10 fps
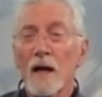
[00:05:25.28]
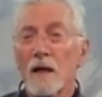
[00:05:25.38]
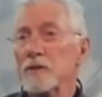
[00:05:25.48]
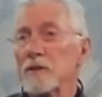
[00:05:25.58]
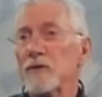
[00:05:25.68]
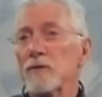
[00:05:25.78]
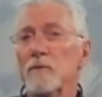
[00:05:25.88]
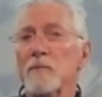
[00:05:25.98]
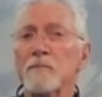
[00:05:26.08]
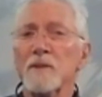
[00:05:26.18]
I don't know if you
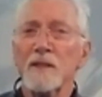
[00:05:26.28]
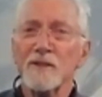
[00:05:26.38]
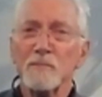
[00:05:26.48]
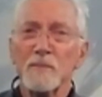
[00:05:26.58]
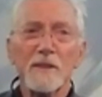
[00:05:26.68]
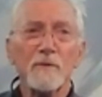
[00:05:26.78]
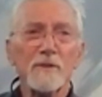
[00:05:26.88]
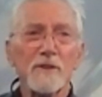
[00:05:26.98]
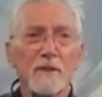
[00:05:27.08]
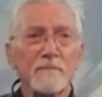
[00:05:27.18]
remember this, but there
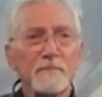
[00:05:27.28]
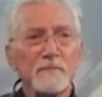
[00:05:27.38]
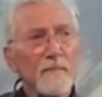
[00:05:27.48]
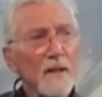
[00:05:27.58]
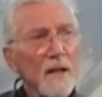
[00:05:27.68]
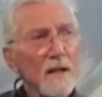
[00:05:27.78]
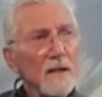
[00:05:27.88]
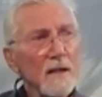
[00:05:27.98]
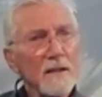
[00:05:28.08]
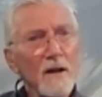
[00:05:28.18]
was a
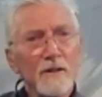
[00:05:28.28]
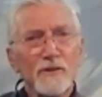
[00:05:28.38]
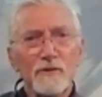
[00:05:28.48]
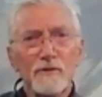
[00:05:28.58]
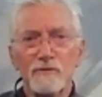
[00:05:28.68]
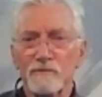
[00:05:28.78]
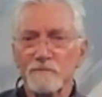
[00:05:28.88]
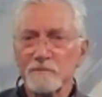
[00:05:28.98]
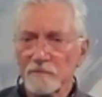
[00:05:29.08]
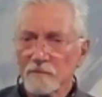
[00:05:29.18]

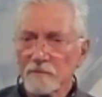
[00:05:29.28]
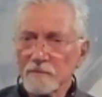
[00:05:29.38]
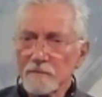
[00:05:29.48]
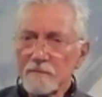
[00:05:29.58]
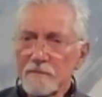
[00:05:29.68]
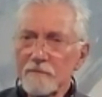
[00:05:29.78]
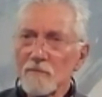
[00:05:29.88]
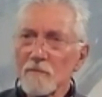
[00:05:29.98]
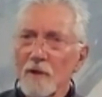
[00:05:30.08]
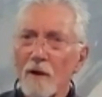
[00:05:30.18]
cartoon
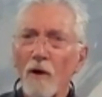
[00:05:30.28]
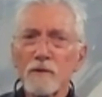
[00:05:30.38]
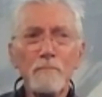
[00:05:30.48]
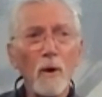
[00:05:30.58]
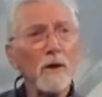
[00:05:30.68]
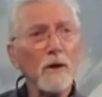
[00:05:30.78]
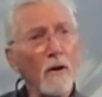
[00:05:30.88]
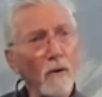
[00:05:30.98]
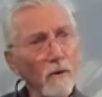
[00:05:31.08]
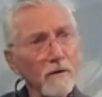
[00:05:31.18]
called
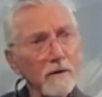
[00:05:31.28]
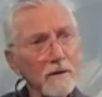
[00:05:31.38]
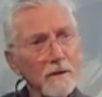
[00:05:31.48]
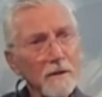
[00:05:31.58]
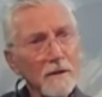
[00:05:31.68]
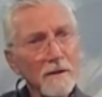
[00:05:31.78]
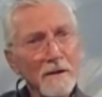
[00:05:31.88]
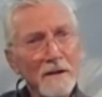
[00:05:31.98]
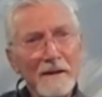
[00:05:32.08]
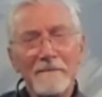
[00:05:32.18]
Pogo
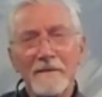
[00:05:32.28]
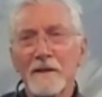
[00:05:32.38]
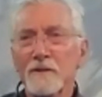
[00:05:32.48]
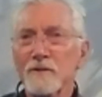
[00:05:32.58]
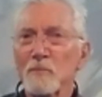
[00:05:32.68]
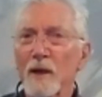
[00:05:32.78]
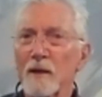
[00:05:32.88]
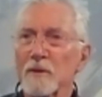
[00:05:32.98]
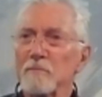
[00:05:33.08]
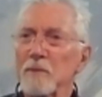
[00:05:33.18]
in the
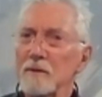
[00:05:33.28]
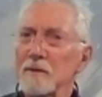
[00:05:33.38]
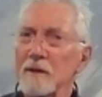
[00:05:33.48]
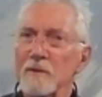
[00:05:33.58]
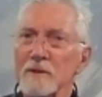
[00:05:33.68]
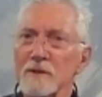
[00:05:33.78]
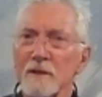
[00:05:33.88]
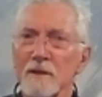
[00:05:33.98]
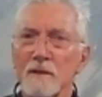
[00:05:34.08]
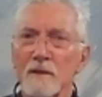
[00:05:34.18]
newspaper. Pogo was
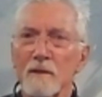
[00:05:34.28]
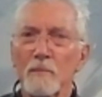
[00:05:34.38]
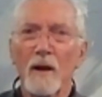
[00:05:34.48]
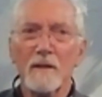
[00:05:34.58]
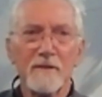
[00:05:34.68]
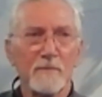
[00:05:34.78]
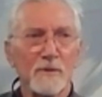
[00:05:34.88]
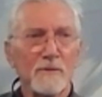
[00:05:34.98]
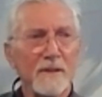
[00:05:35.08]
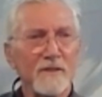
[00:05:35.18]
a possum
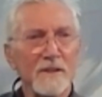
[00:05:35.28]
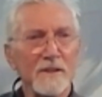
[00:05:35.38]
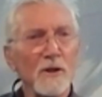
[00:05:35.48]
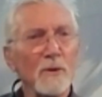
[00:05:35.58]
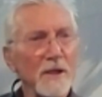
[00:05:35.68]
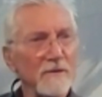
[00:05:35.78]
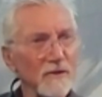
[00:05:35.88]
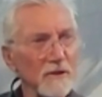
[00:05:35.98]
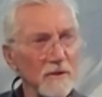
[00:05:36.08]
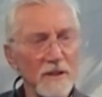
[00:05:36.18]
who lived in the
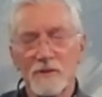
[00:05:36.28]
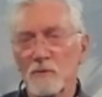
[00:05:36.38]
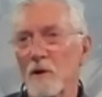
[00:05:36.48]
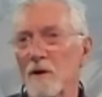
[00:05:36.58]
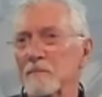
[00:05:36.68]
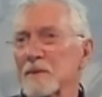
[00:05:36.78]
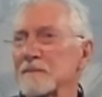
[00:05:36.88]
Okefenokee swamp.